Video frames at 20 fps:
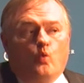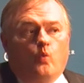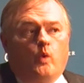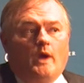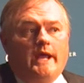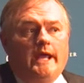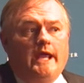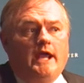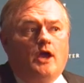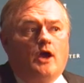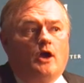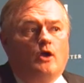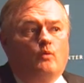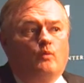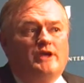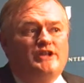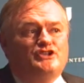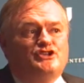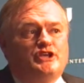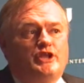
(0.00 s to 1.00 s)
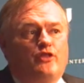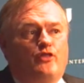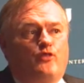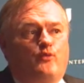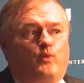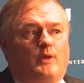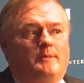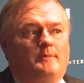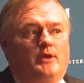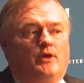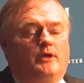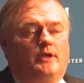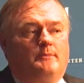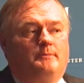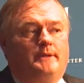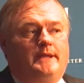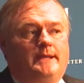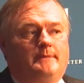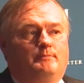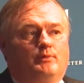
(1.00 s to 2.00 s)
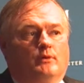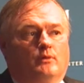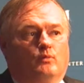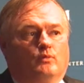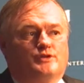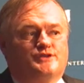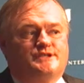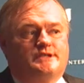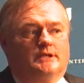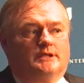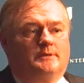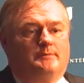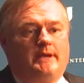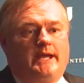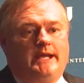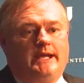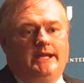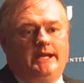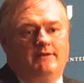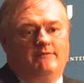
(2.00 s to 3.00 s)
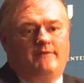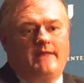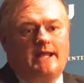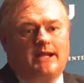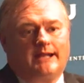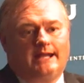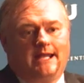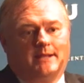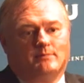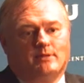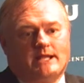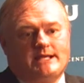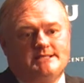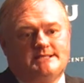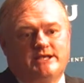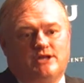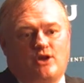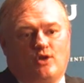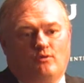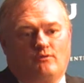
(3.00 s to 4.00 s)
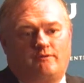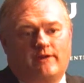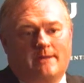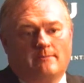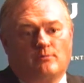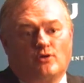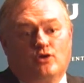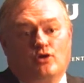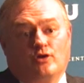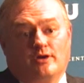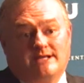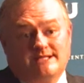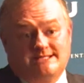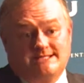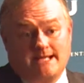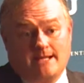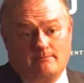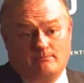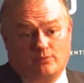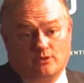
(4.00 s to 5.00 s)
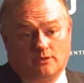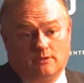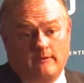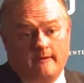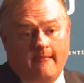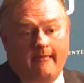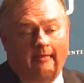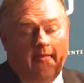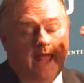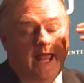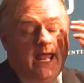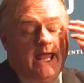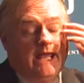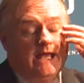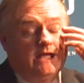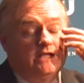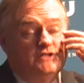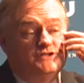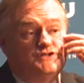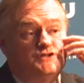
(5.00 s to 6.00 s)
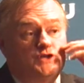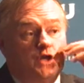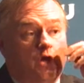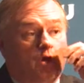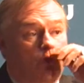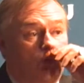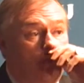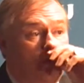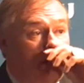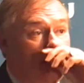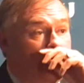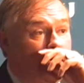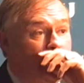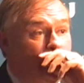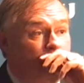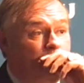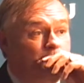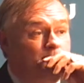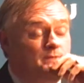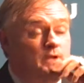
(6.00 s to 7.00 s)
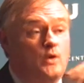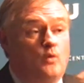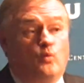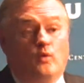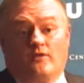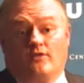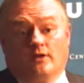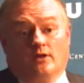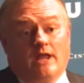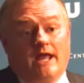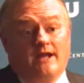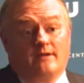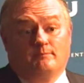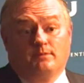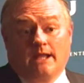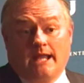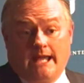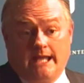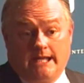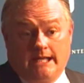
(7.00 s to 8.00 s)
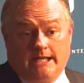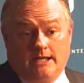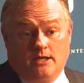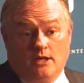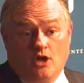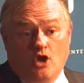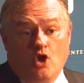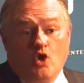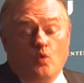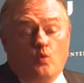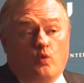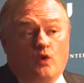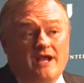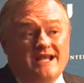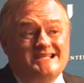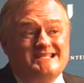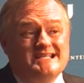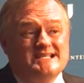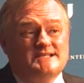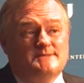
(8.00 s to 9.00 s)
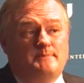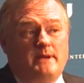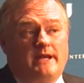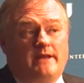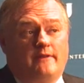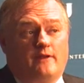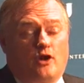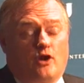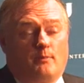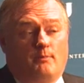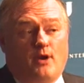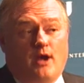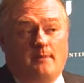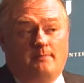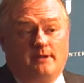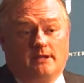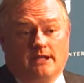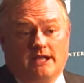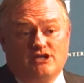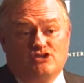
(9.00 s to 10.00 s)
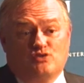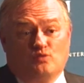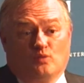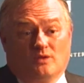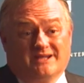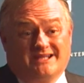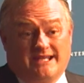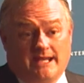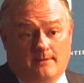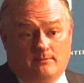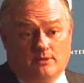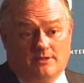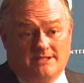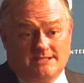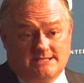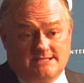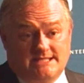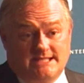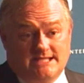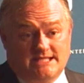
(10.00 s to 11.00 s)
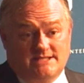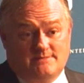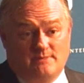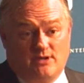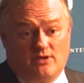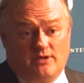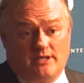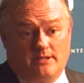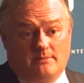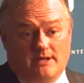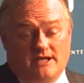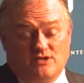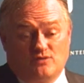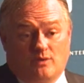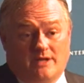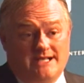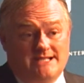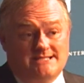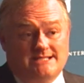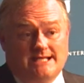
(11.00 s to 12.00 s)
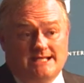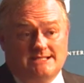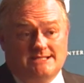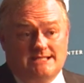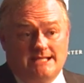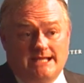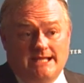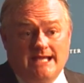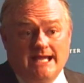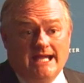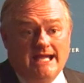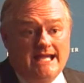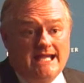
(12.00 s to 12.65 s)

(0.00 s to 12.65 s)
We are reaching 3 million people. We're still debating if that'll take place in November or December. And so with a lot of planning. We're anticipating that our population will double to 6 million by 2060.